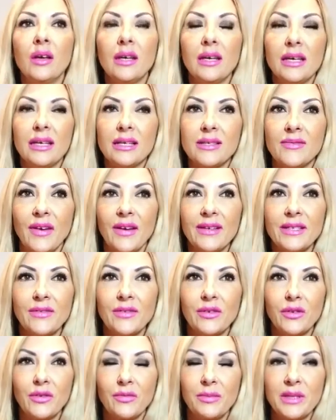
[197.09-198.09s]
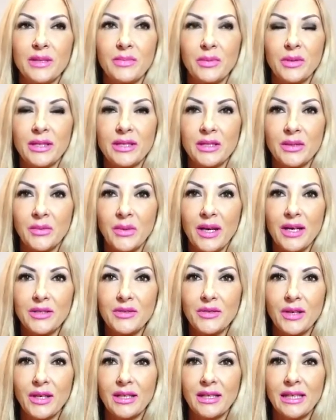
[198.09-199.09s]
it's very difficult for me to put into
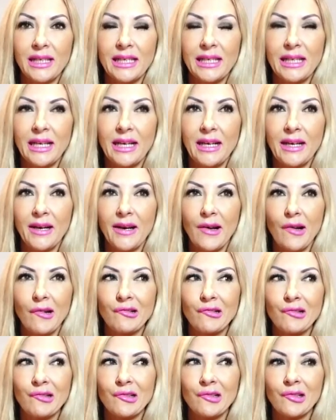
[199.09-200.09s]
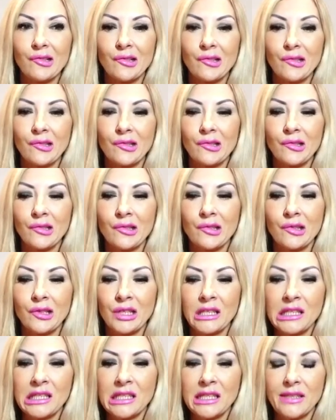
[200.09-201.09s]
words really. I
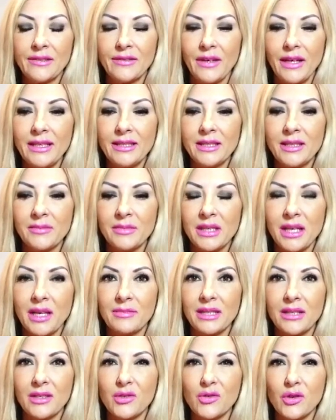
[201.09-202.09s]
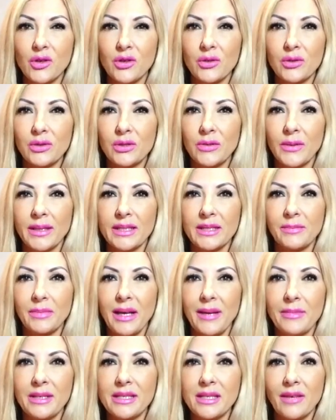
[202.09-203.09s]
find sometimes it's a struggle to
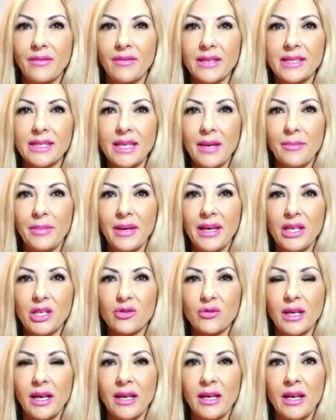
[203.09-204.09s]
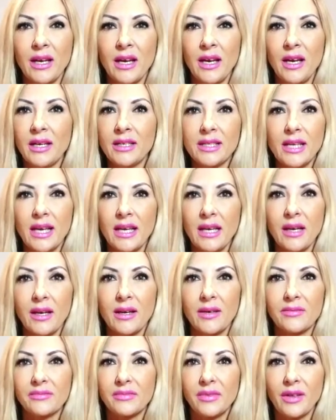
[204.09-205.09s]
explain myself. I see a picture and I take
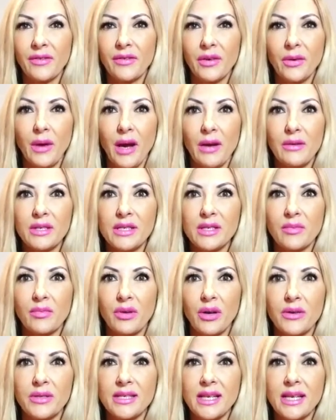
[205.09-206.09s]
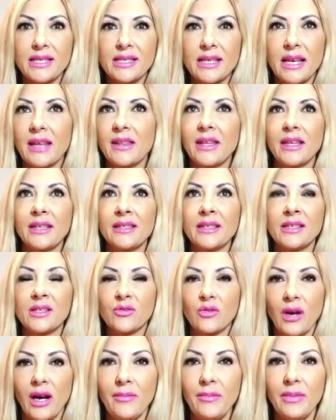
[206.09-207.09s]
a few hours to process it and then
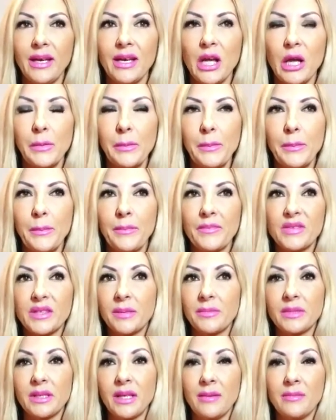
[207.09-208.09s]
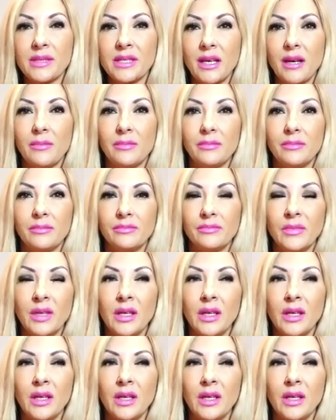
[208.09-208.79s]
describe it, and sometimes I'm